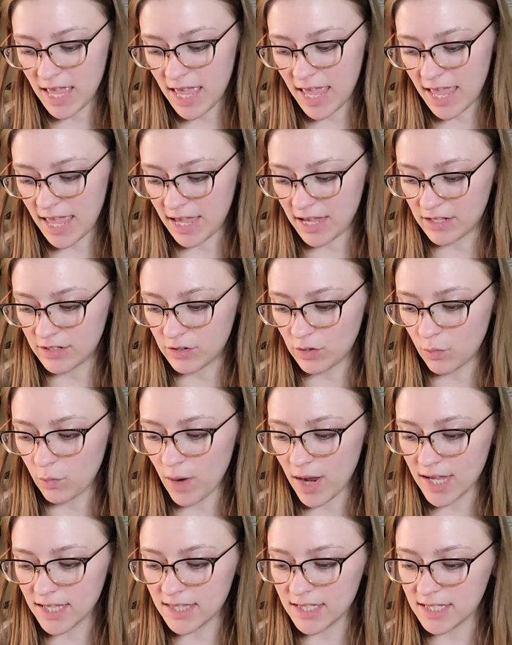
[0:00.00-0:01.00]
And the
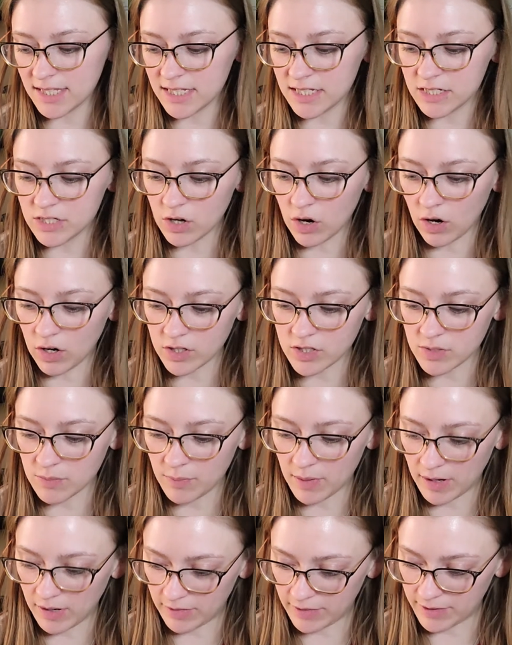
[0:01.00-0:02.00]
way that he talks
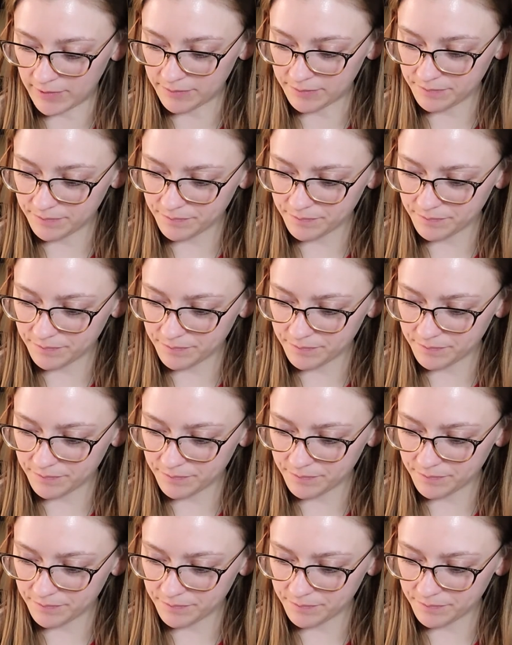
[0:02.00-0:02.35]
about it,